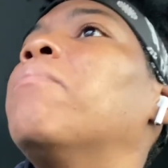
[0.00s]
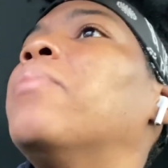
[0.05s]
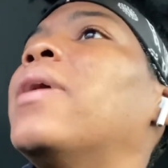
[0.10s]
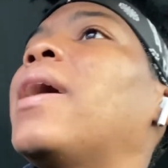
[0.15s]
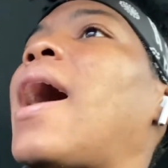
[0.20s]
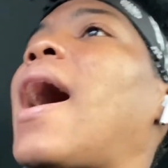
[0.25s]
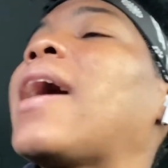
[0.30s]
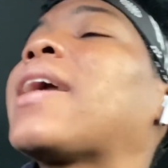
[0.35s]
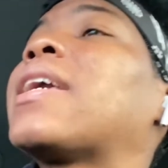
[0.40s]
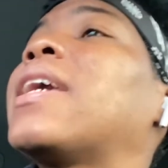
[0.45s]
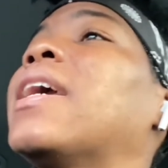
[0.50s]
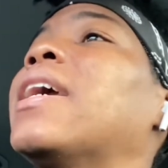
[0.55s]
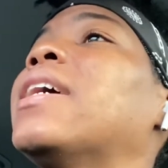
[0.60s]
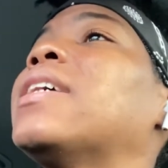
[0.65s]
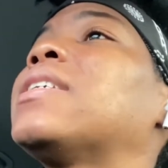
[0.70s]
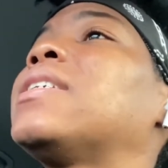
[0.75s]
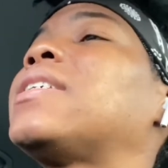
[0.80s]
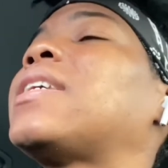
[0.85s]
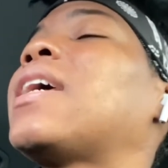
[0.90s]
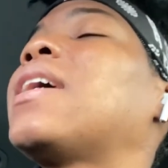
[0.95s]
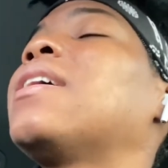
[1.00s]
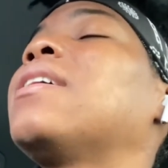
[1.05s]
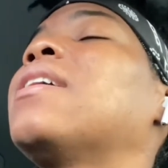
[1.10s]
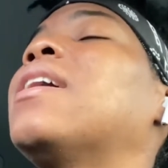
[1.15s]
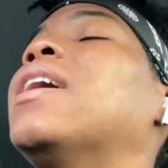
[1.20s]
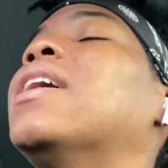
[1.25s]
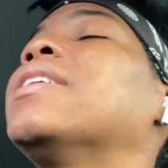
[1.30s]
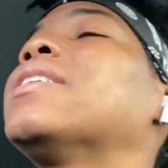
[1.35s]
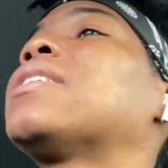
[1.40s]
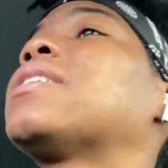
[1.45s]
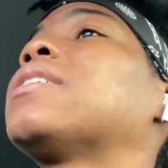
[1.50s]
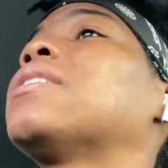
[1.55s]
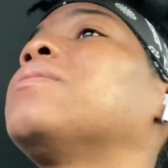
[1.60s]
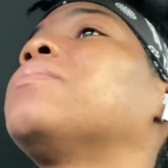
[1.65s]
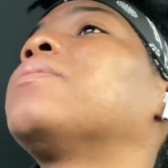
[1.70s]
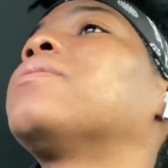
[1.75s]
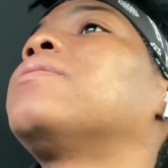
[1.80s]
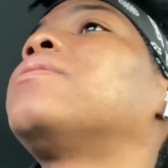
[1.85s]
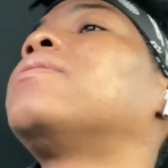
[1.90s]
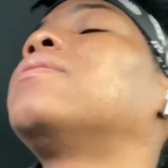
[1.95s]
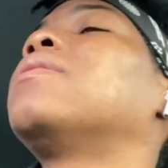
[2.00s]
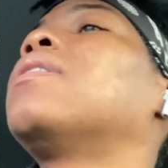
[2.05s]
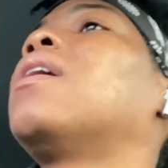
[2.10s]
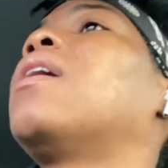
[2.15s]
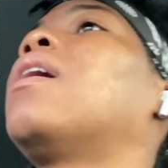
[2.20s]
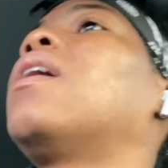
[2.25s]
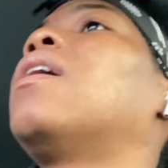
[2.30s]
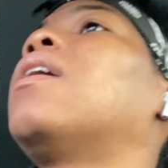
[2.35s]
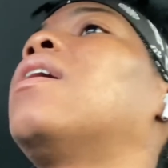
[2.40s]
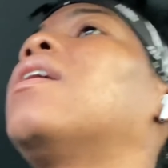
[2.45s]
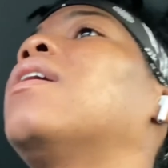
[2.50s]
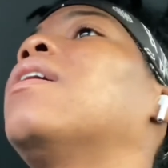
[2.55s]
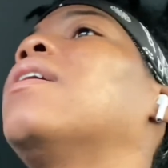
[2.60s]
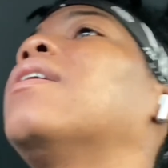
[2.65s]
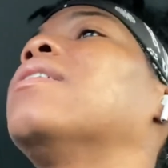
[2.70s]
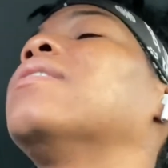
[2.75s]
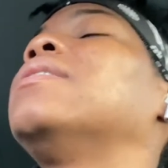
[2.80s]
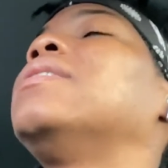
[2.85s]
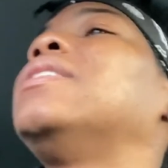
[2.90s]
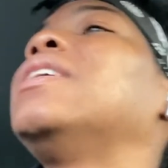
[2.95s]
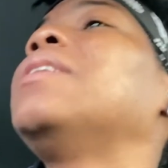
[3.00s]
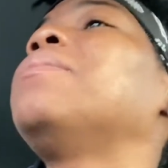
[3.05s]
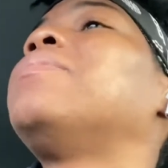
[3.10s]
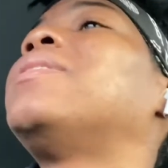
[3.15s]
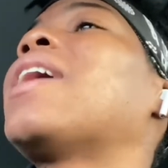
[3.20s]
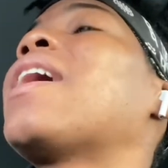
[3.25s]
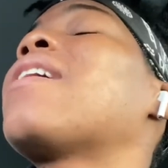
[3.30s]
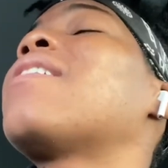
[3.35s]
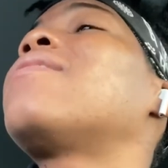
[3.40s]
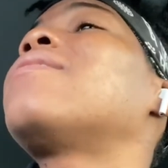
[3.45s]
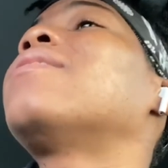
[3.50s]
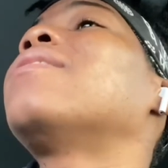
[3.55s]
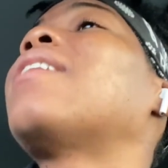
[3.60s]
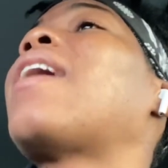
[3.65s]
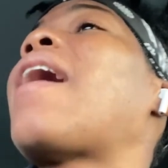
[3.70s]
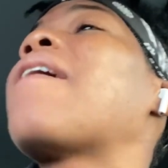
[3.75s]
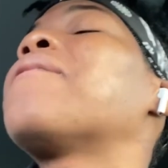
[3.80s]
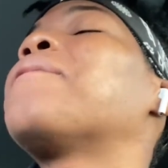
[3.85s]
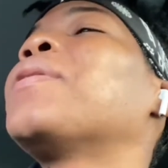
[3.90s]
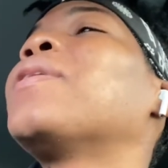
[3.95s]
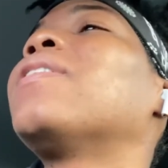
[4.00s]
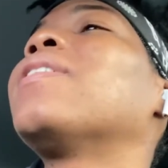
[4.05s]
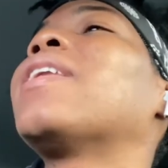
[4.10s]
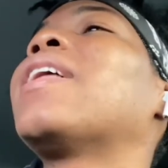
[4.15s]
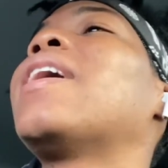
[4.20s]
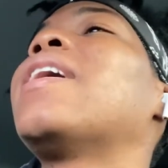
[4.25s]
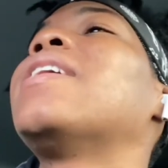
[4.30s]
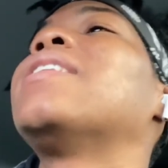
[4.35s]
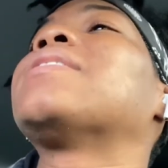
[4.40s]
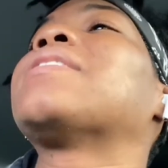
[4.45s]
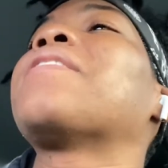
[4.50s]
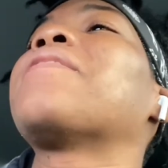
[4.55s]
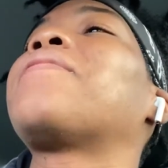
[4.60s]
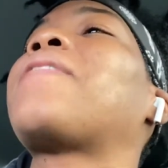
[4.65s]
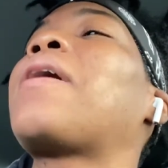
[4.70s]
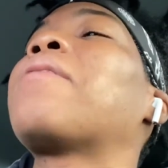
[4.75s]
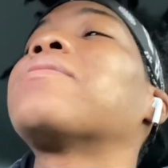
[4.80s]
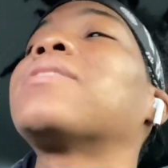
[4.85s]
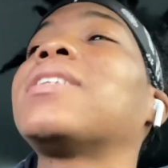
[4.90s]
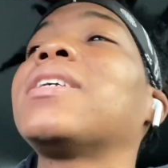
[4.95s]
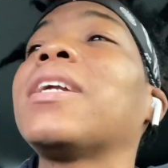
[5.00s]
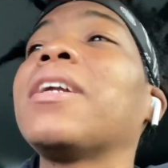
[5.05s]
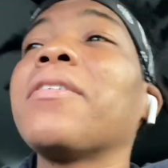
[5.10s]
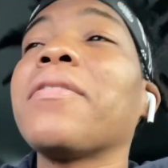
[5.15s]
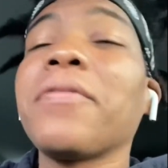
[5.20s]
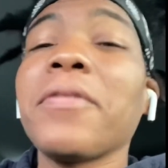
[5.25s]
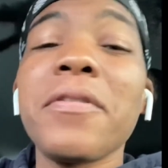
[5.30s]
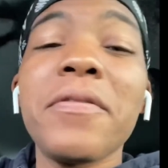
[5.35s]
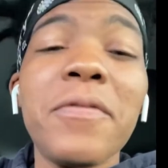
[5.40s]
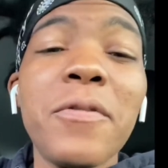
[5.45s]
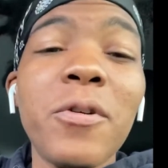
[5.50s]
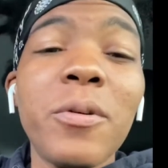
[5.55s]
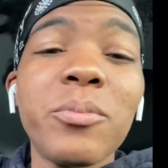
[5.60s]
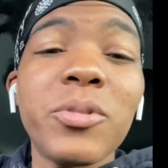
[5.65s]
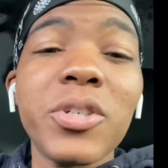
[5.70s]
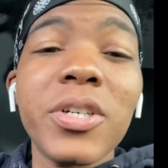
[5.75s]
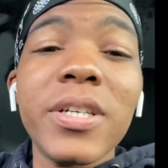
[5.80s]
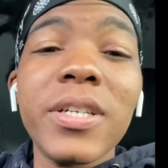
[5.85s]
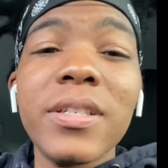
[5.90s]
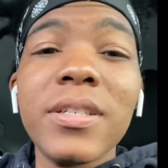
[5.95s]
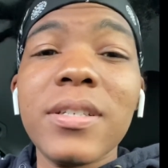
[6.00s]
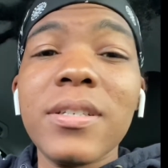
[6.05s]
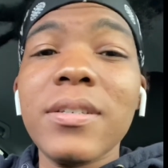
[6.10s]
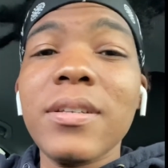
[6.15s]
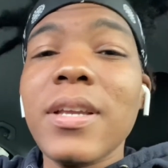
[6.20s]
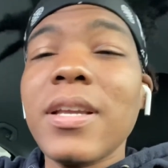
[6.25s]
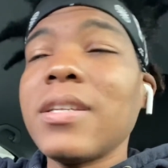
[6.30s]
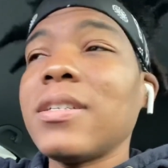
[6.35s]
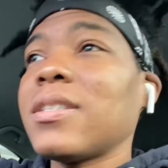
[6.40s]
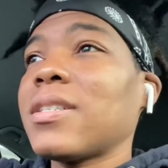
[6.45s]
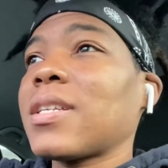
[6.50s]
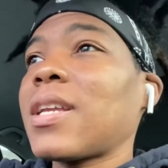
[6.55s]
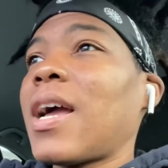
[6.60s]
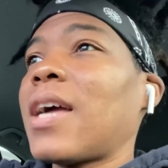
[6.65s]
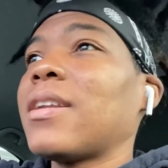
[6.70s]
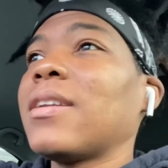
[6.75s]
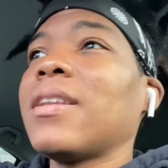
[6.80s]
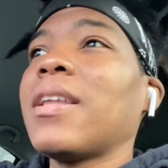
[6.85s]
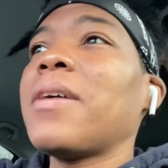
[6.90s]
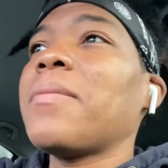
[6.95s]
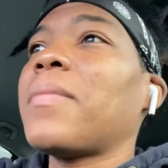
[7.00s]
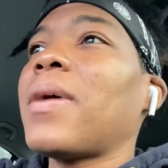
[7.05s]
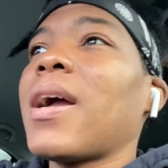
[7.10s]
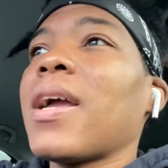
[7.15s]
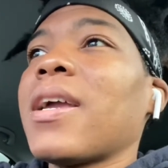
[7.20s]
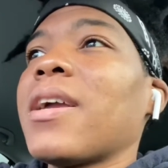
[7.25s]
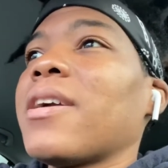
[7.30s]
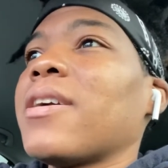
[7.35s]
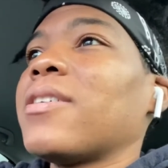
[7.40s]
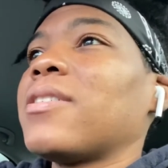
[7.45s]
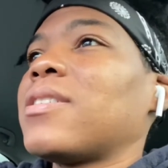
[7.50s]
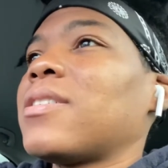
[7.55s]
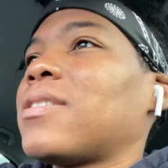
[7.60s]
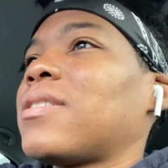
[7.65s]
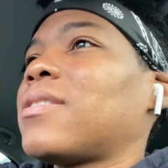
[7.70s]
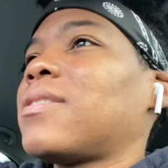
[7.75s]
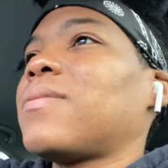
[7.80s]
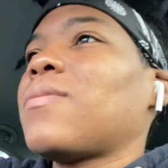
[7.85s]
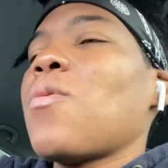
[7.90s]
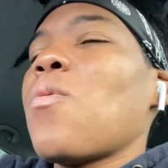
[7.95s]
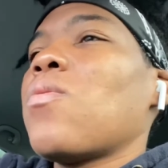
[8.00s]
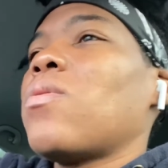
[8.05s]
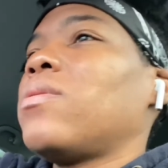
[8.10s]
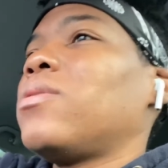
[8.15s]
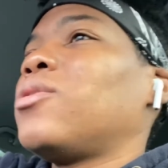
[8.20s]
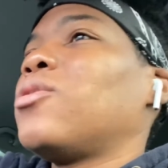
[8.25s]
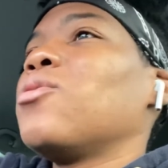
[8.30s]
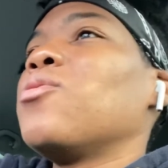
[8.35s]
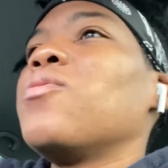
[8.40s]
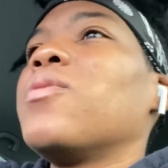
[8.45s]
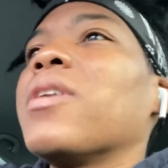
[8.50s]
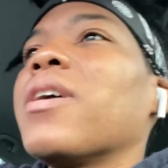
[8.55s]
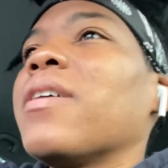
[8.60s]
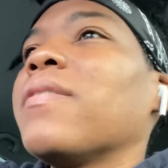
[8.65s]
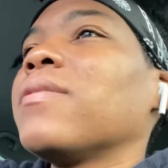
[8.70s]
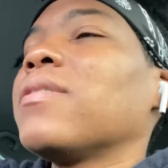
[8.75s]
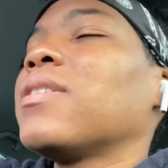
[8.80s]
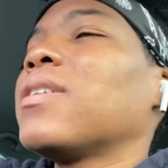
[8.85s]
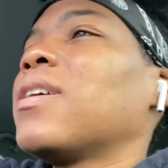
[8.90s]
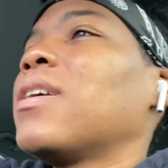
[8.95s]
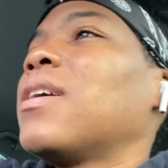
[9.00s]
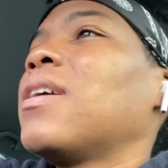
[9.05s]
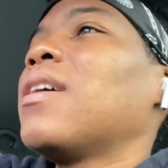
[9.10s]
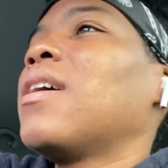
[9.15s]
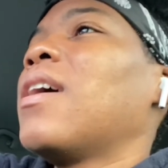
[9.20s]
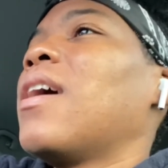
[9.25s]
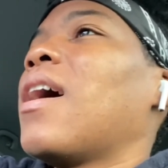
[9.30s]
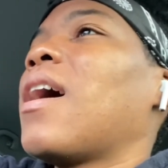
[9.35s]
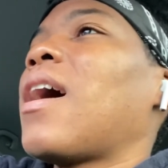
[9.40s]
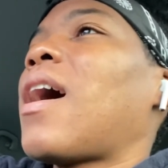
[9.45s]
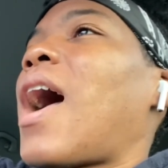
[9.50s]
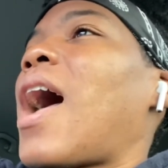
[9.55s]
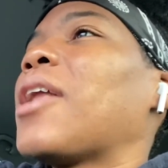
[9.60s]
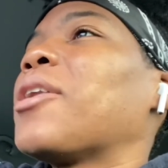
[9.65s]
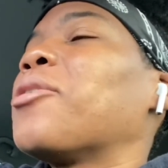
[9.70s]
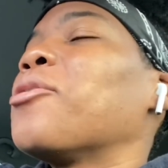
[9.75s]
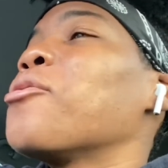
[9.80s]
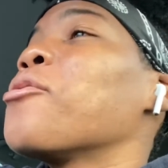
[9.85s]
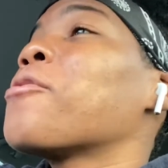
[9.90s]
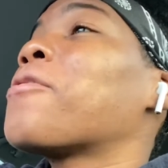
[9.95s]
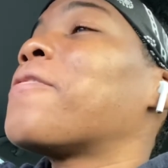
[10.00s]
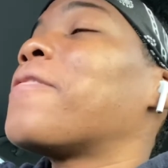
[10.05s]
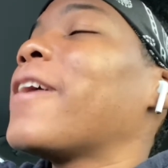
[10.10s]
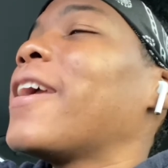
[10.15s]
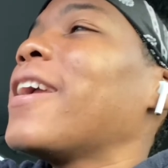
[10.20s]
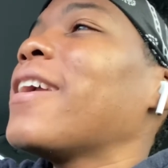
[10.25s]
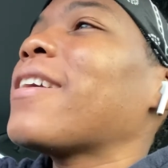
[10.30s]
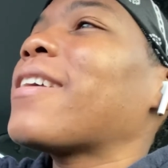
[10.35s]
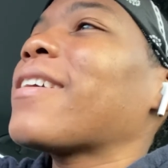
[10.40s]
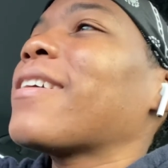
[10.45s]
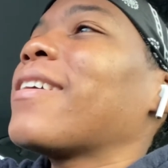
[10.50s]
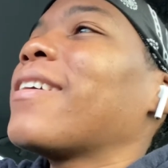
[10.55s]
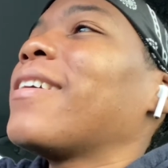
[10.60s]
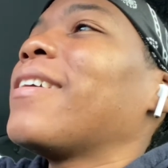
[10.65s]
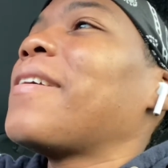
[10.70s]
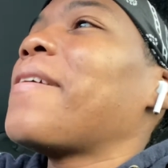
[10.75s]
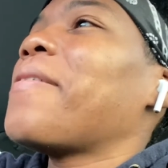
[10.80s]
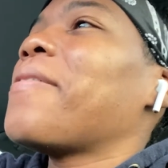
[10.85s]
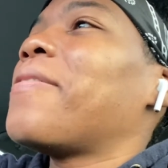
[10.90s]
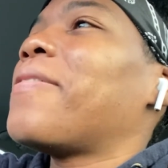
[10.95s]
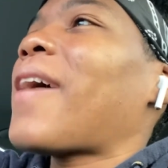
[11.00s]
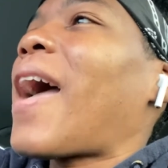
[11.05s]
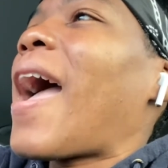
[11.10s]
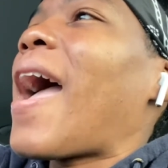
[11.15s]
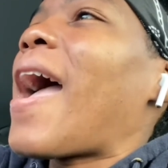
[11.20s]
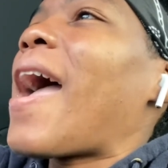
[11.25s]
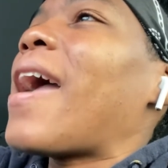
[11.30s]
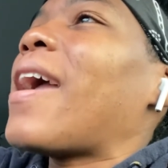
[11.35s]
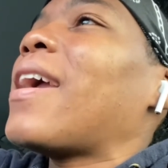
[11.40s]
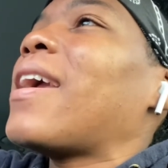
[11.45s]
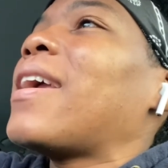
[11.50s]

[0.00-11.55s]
But I can say, honestly, bro, uh, deep down, I feel as if I was to get freeform dreads and just kind of let my hair just do whatever, I do think that